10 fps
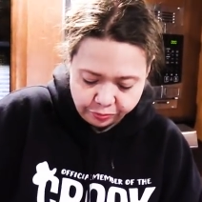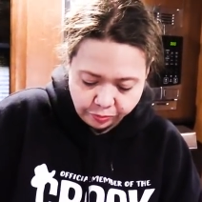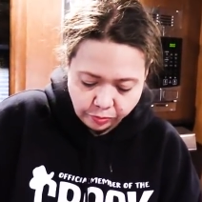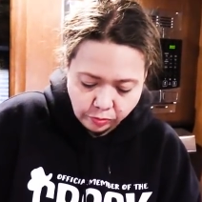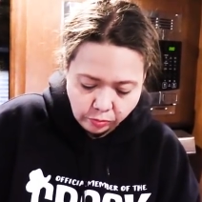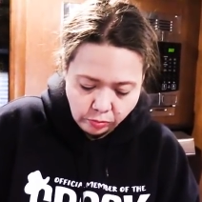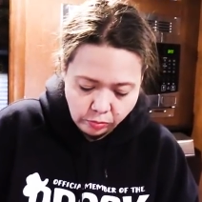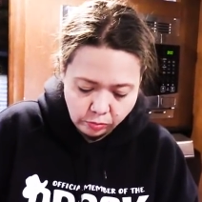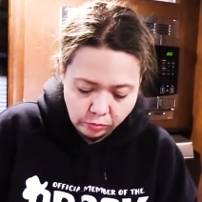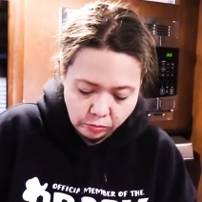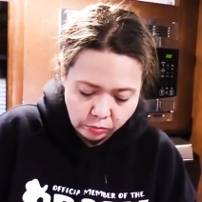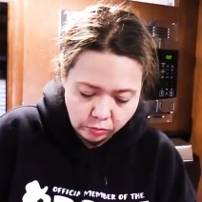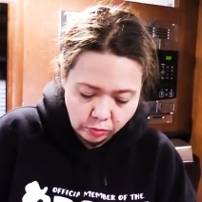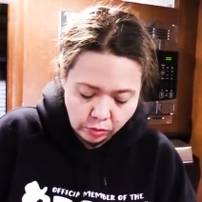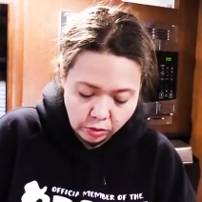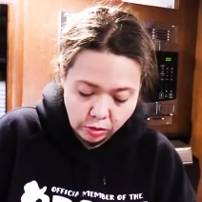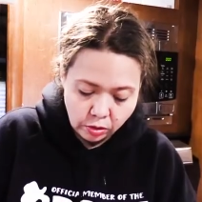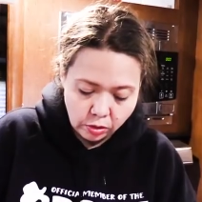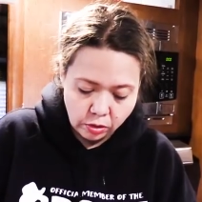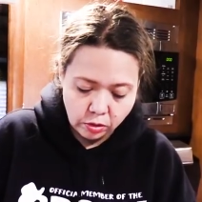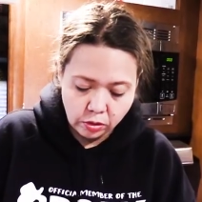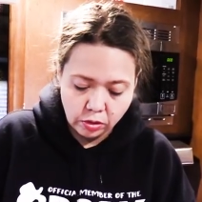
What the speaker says: (no one is talking)